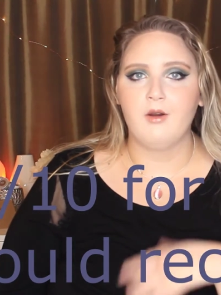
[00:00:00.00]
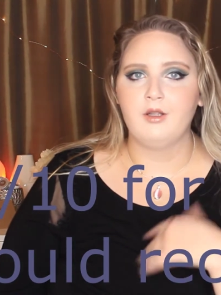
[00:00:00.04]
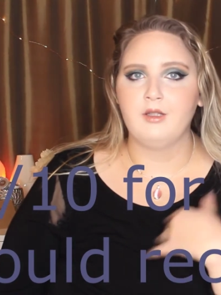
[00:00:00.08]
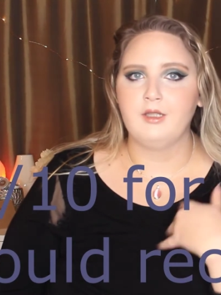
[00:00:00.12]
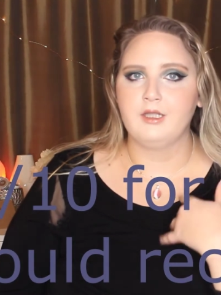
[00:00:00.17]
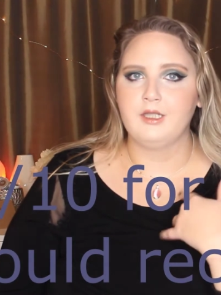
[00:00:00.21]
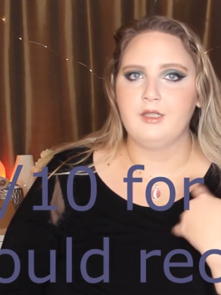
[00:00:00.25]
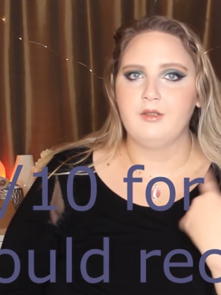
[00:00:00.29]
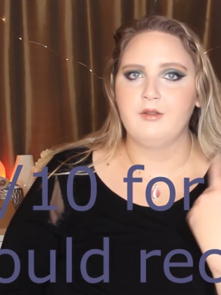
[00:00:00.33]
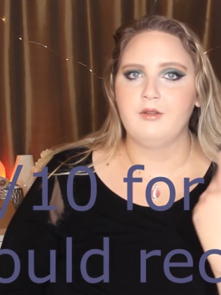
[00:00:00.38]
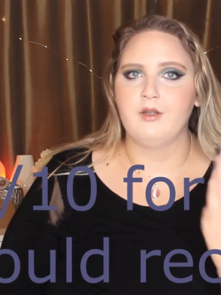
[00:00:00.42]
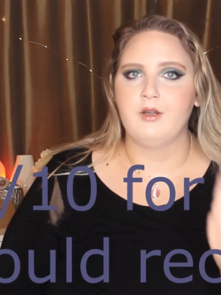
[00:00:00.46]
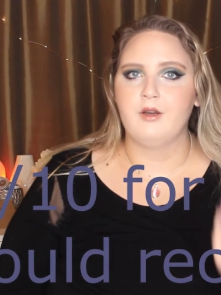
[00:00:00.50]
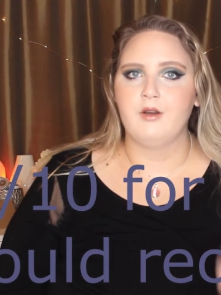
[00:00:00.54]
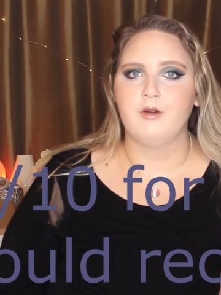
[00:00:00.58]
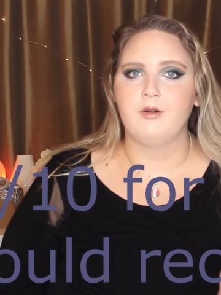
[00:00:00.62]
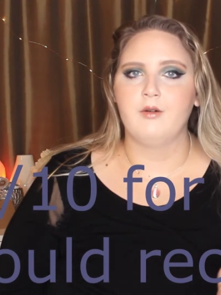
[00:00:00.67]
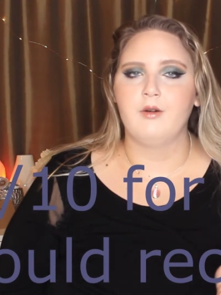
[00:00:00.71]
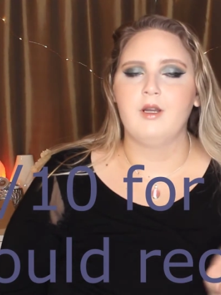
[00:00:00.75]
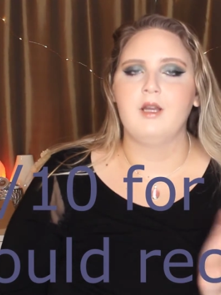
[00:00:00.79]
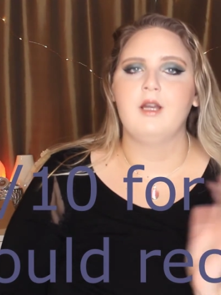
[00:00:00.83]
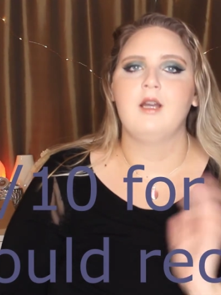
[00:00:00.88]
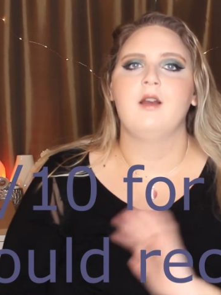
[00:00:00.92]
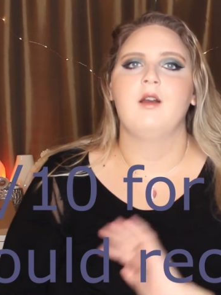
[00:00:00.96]
I'll let you
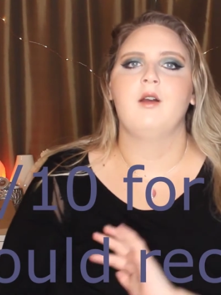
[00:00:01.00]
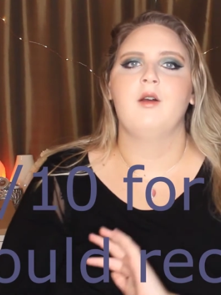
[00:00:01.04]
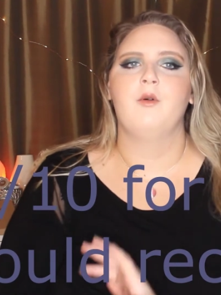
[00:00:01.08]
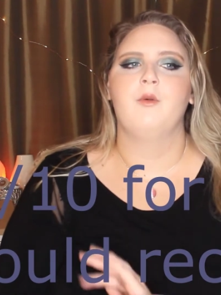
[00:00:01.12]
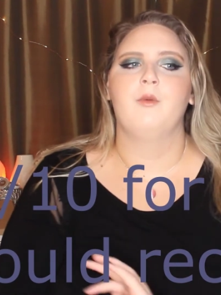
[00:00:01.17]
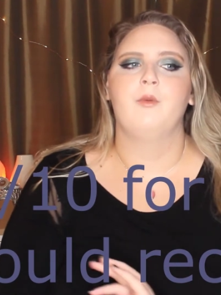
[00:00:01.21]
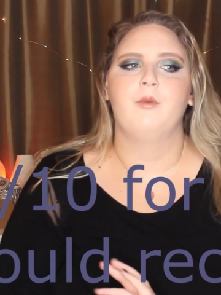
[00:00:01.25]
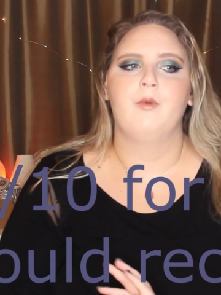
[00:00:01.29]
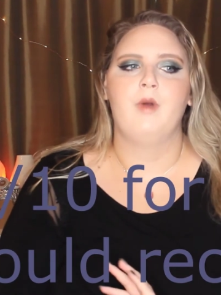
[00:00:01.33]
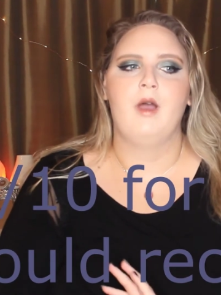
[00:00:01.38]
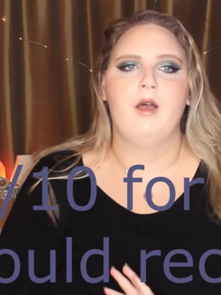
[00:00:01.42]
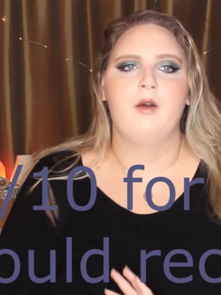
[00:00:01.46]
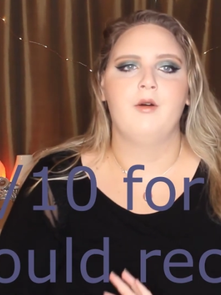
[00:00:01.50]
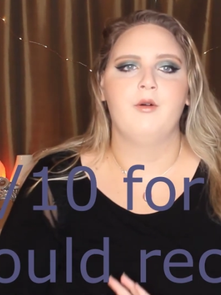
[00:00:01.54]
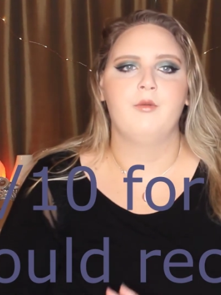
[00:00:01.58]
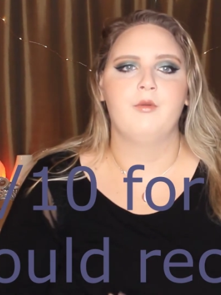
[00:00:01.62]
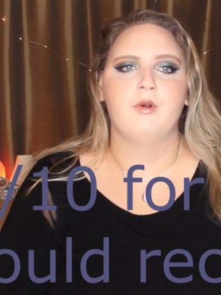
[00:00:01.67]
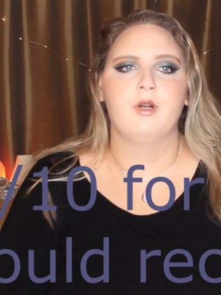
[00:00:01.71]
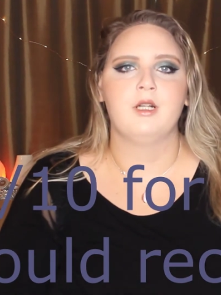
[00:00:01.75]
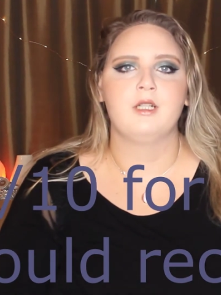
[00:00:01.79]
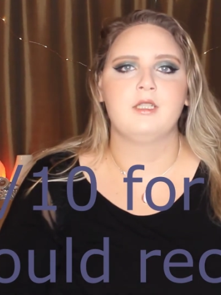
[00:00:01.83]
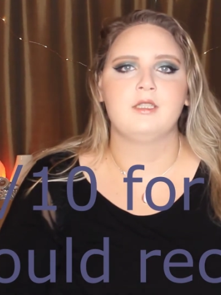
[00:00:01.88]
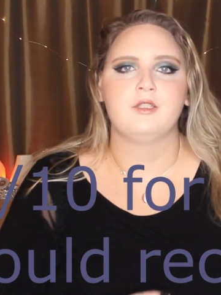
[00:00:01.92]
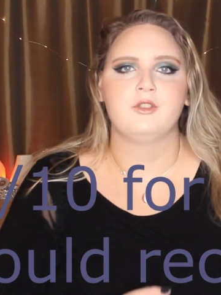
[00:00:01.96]
know how it
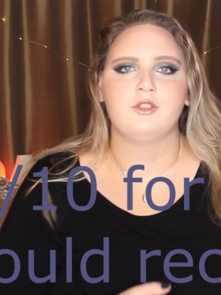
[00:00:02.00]
works.